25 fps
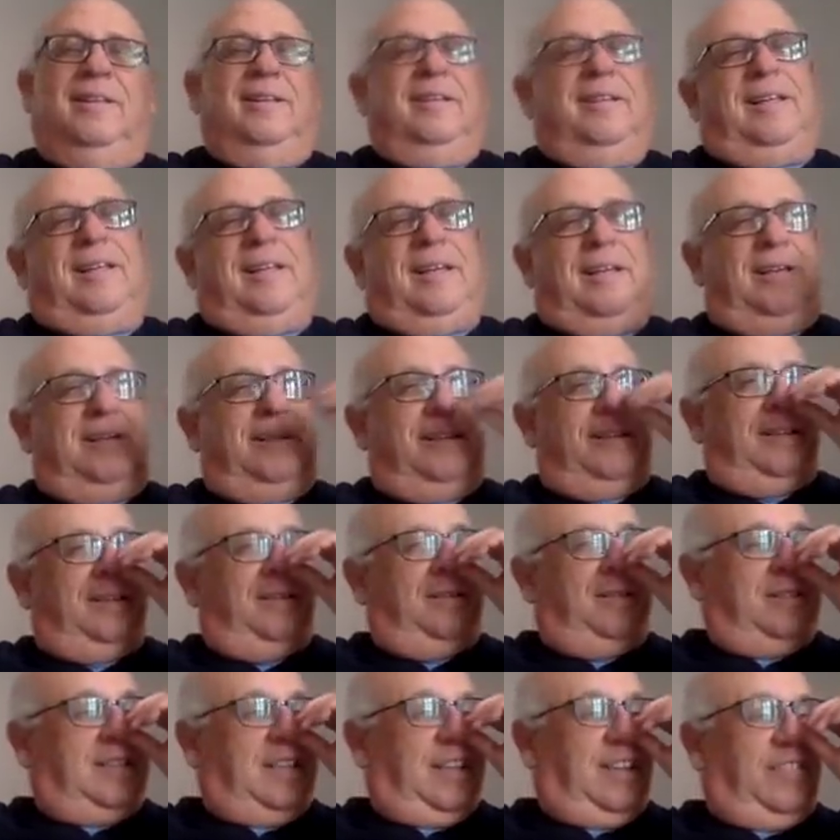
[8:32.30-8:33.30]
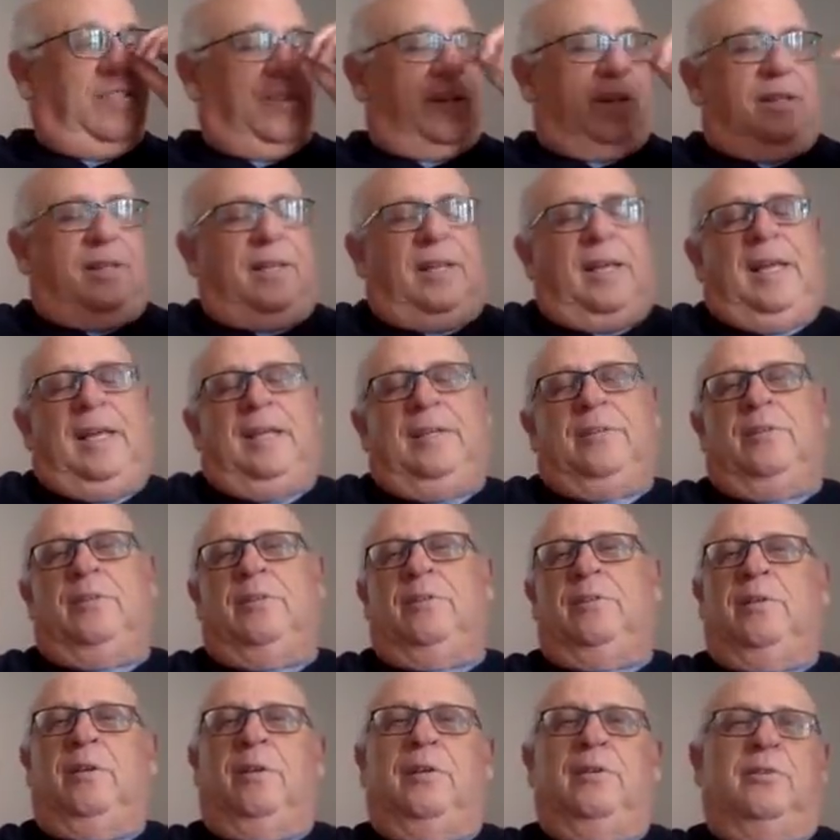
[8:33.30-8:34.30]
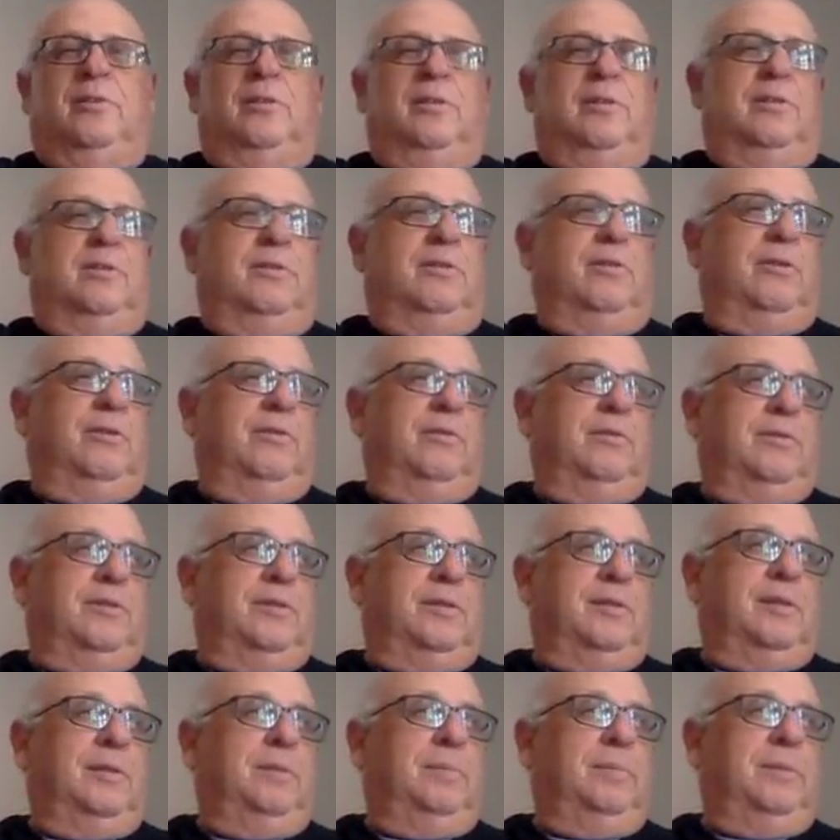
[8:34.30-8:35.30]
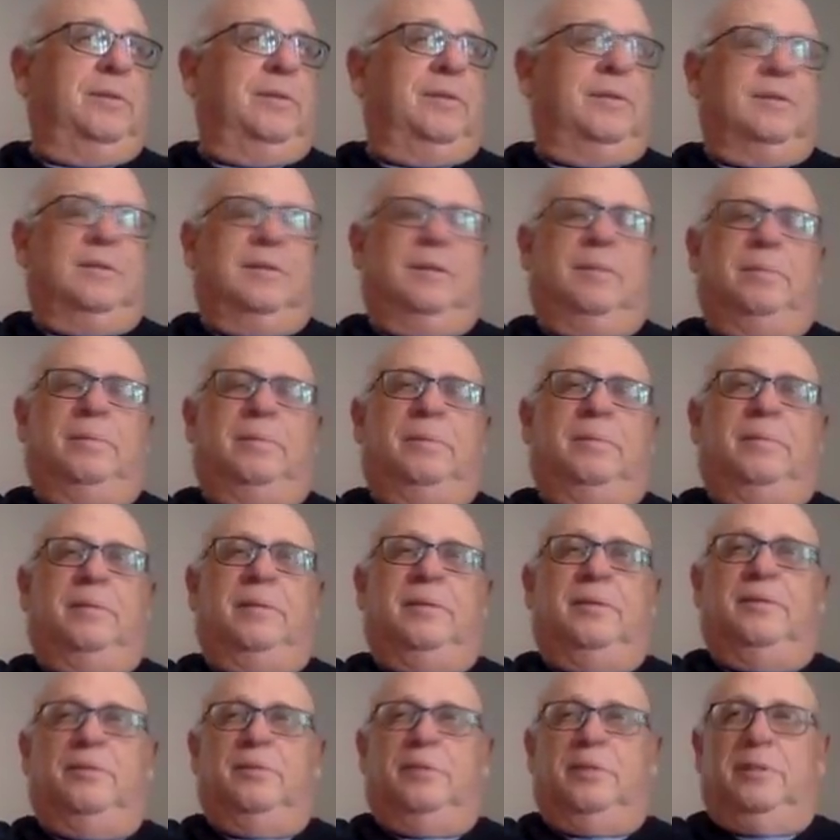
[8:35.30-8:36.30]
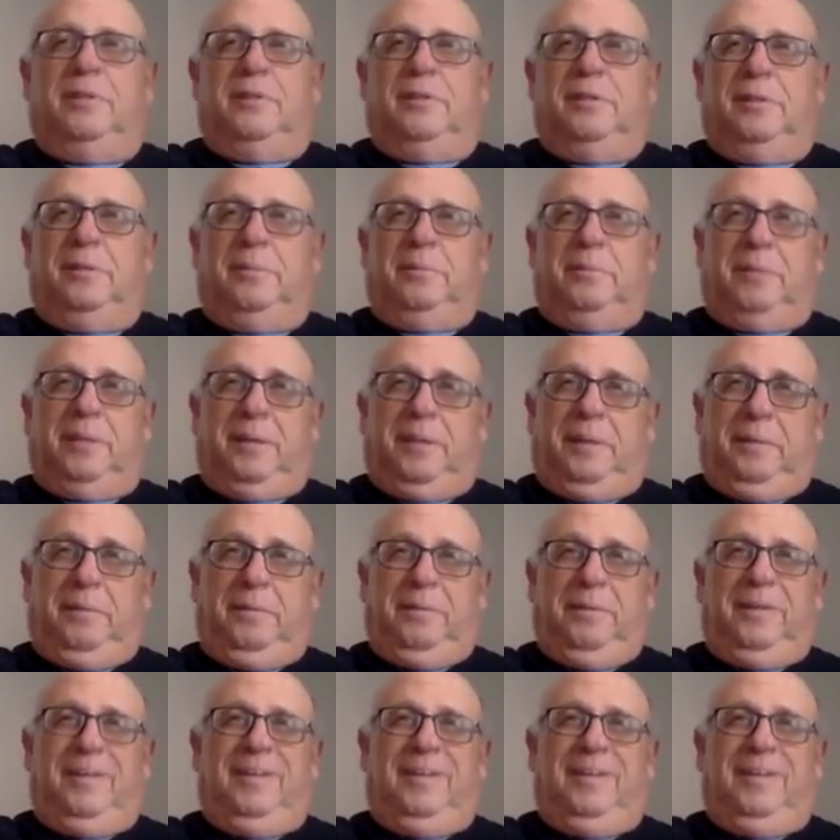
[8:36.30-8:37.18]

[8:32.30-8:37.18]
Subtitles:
And say if the class is not just sort of supplementary sleep time.